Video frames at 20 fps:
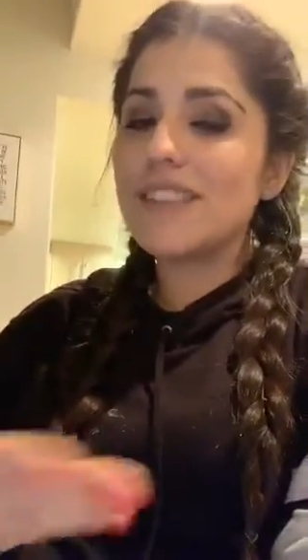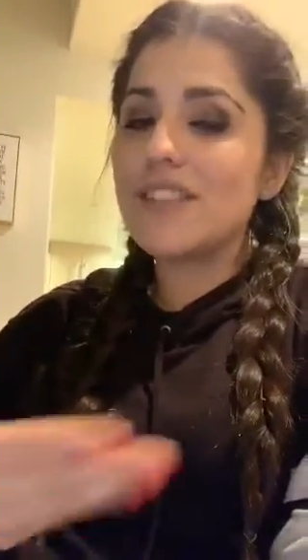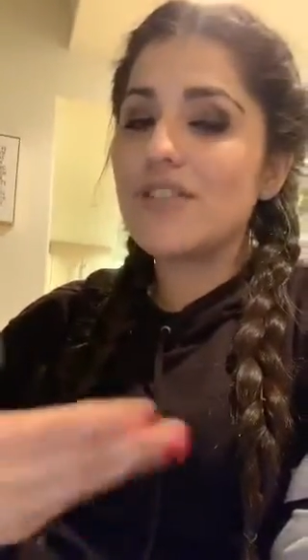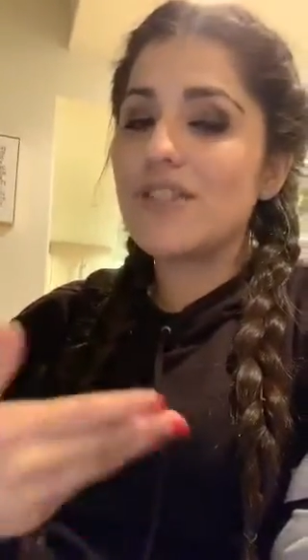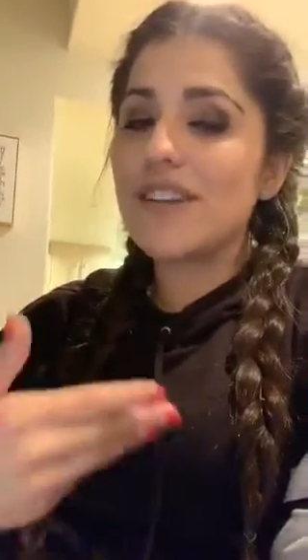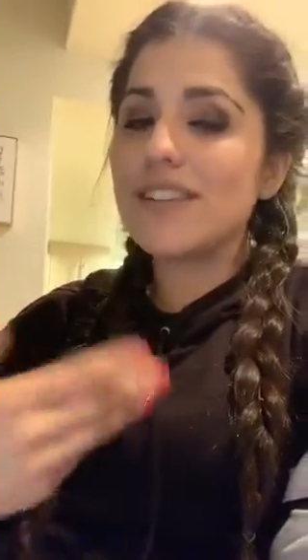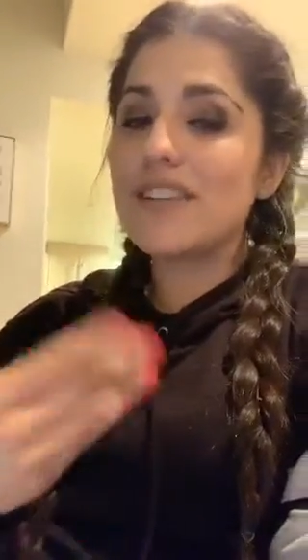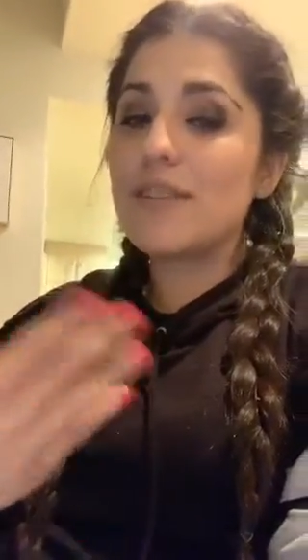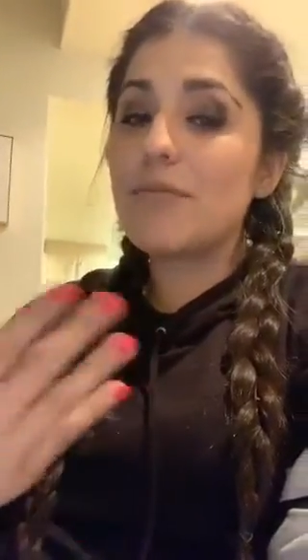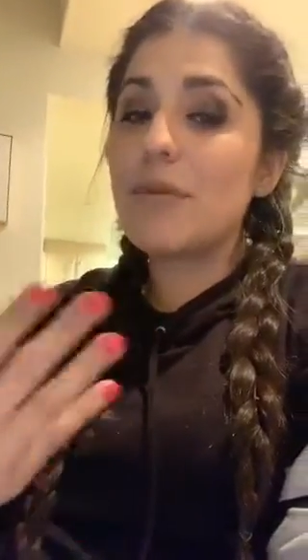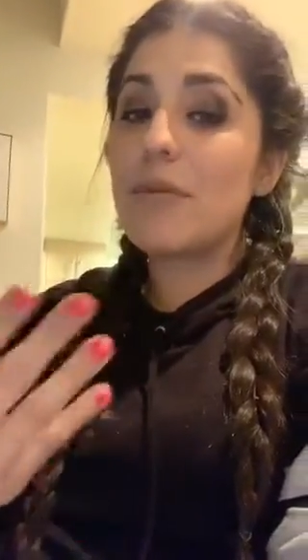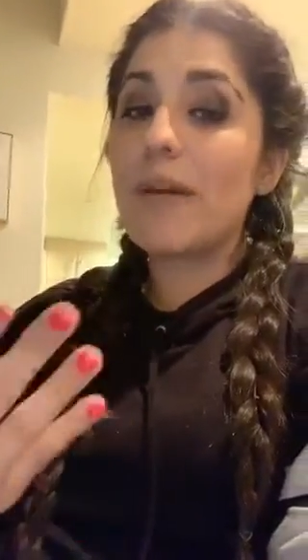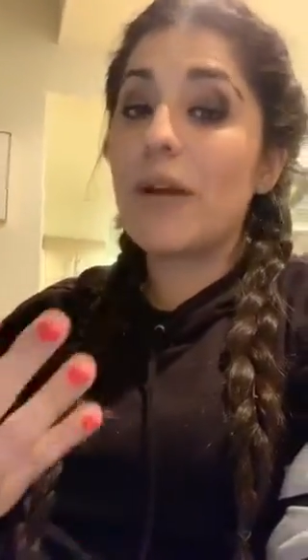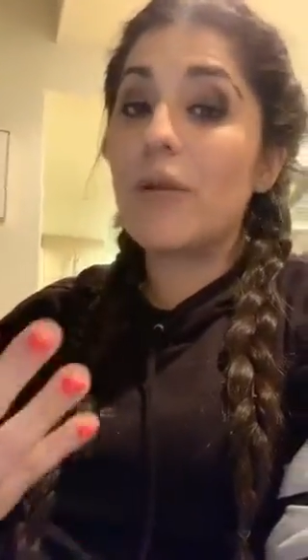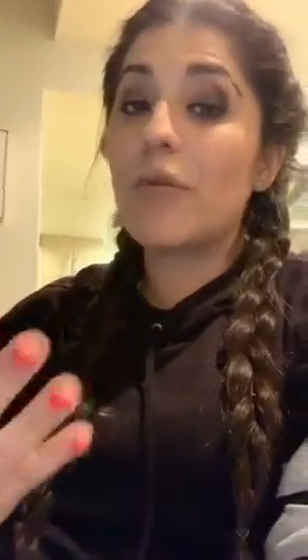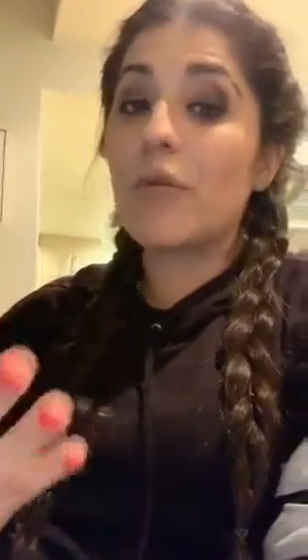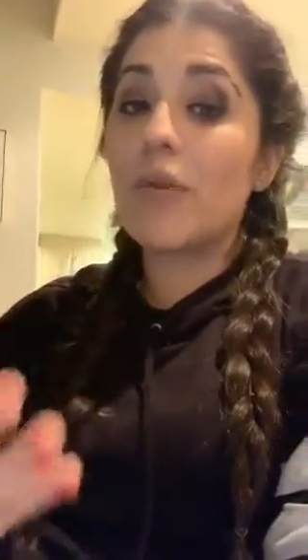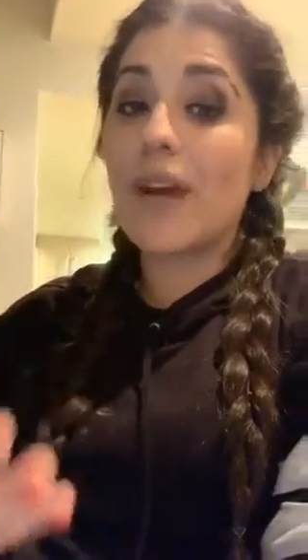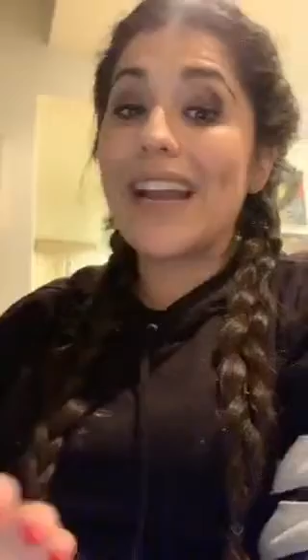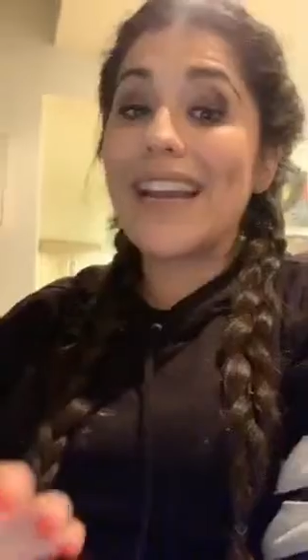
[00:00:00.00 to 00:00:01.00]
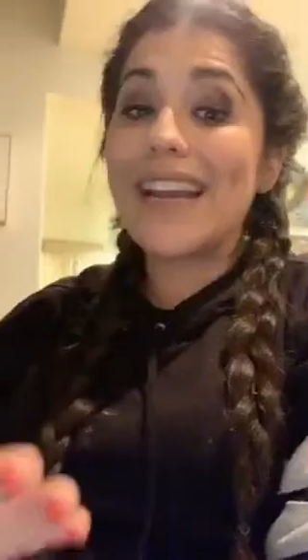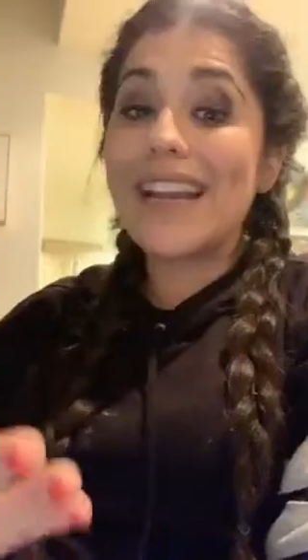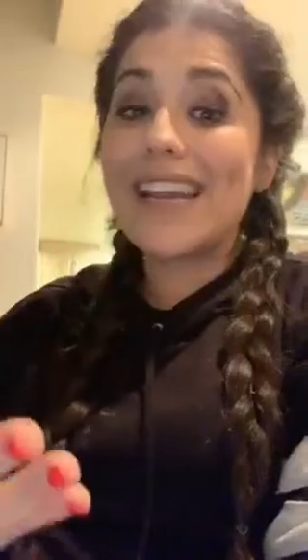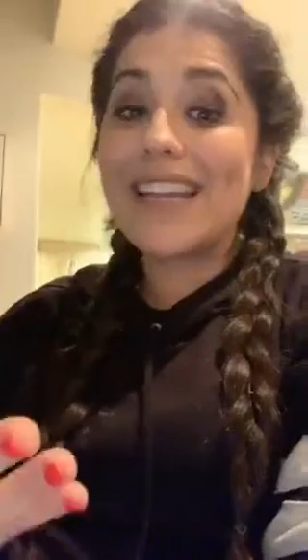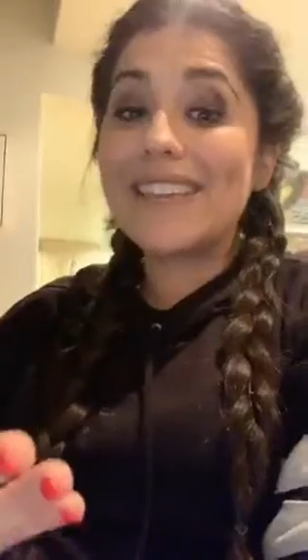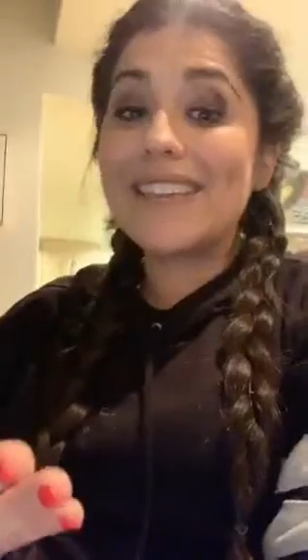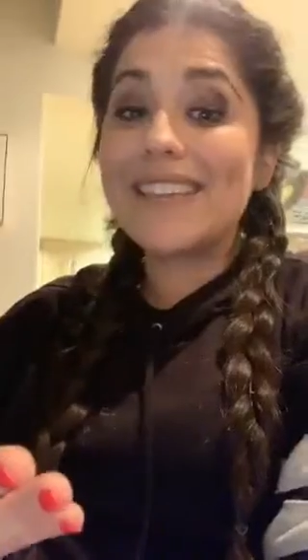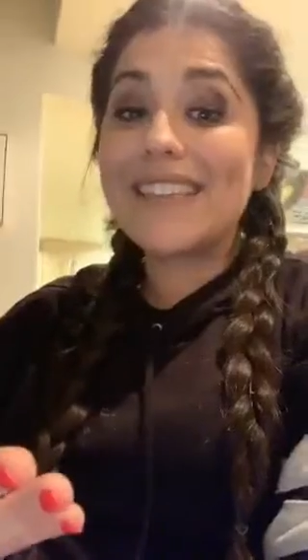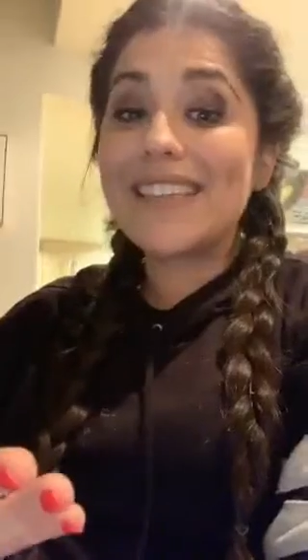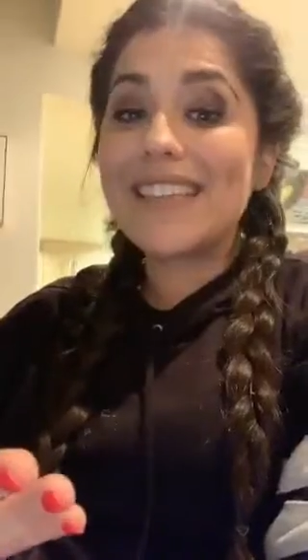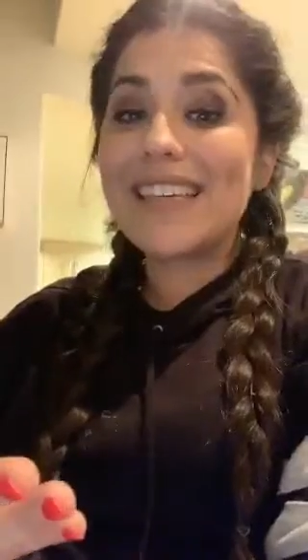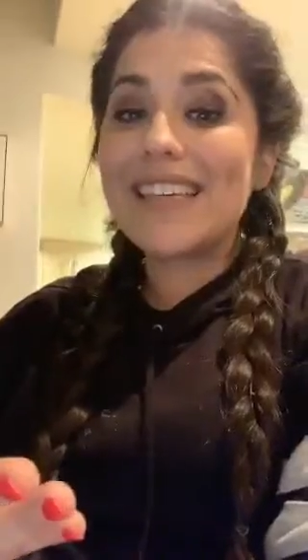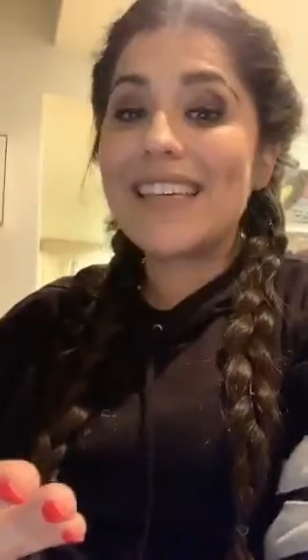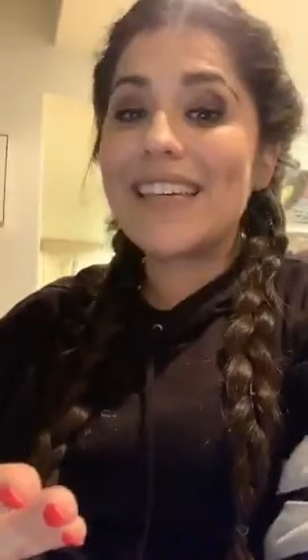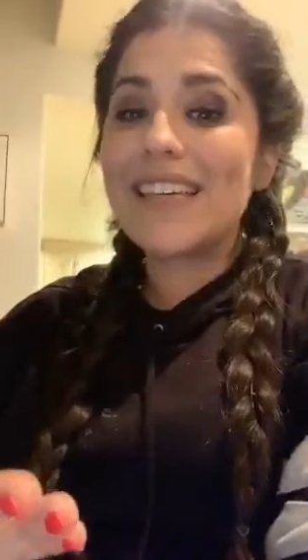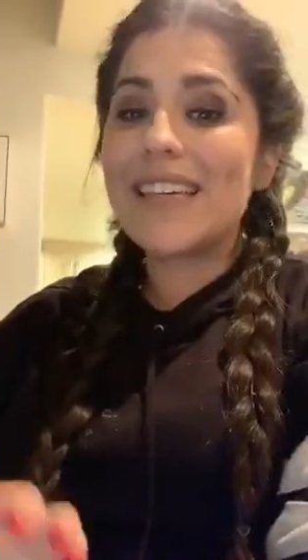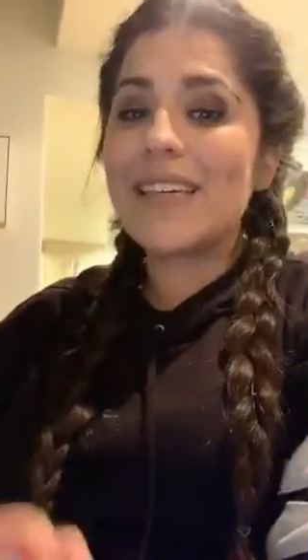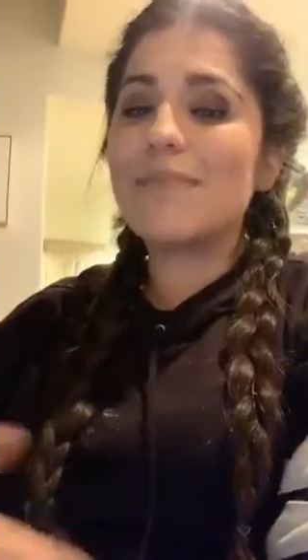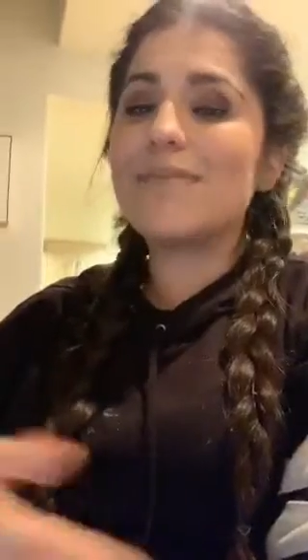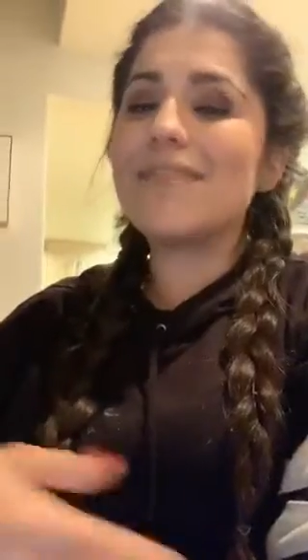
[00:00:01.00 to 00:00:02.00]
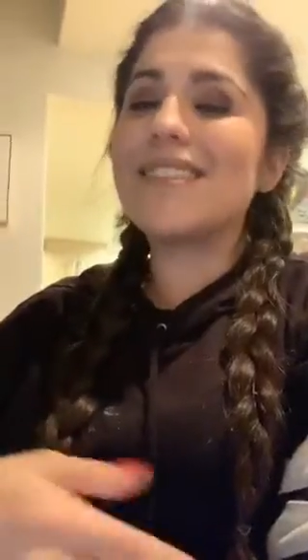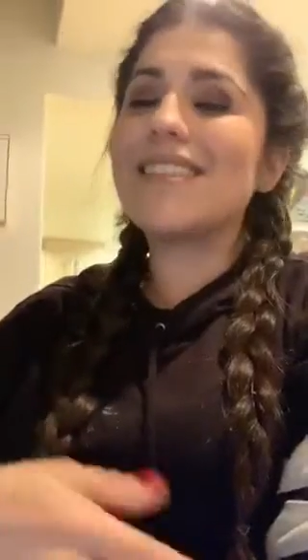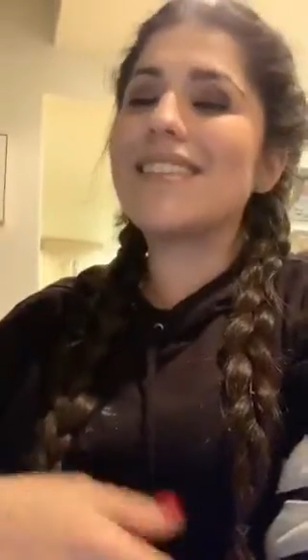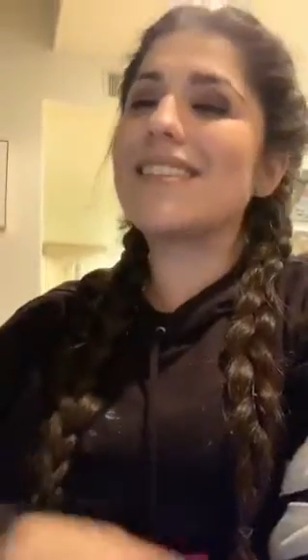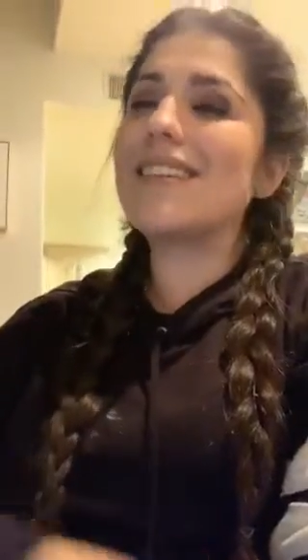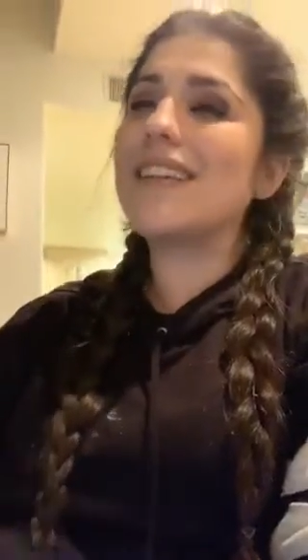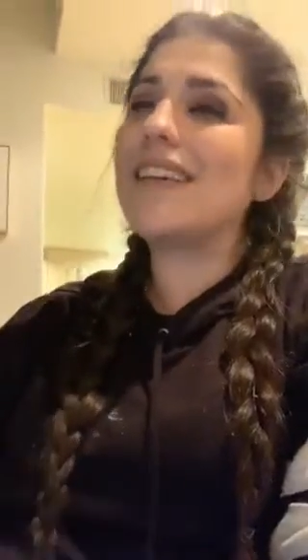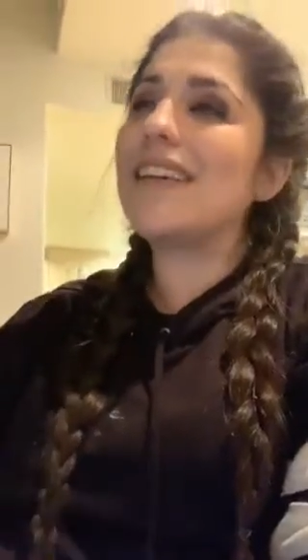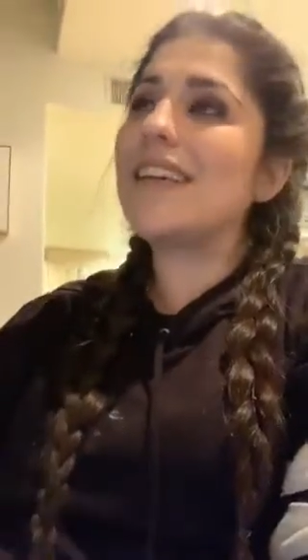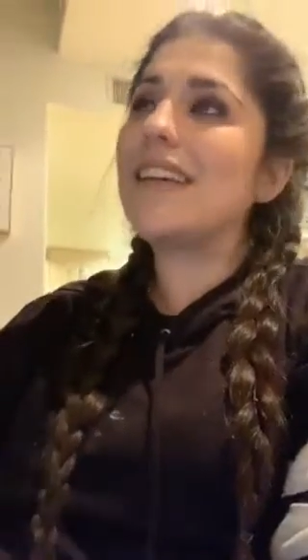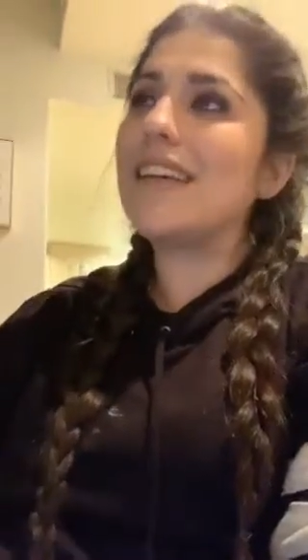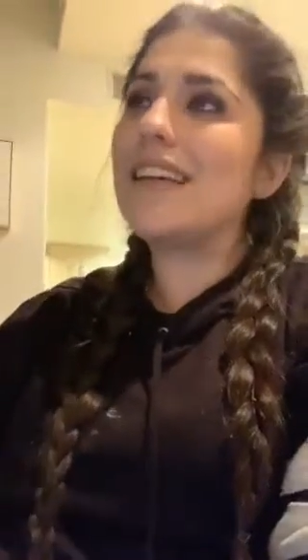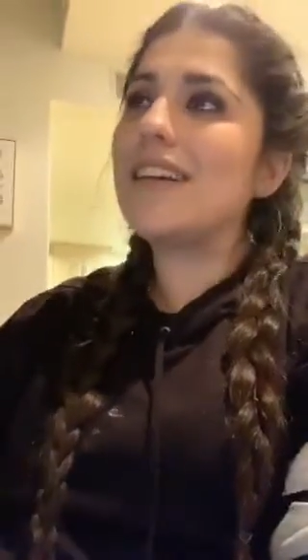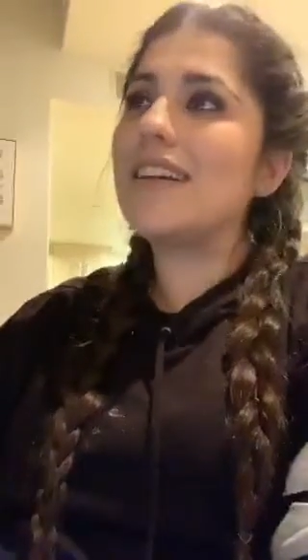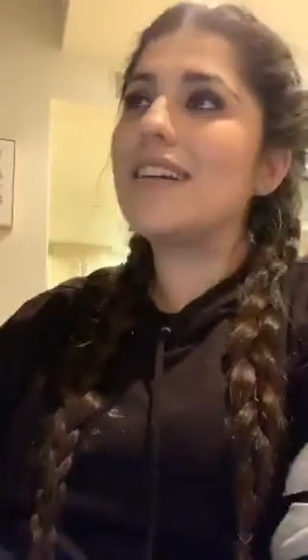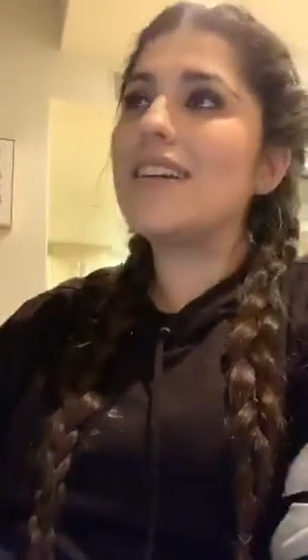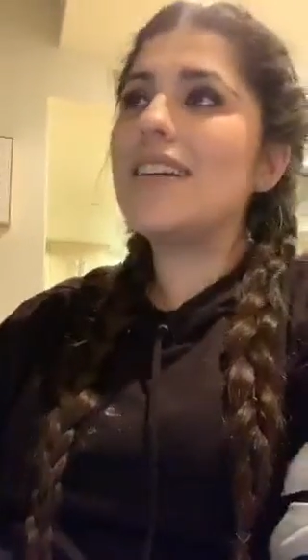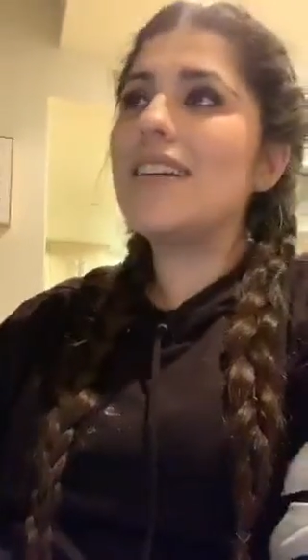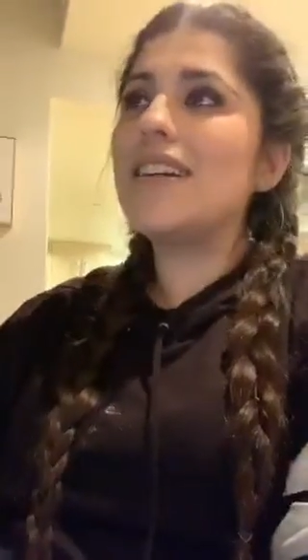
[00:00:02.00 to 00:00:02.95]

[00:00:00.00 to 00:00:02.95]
You guys can be my writing team. See?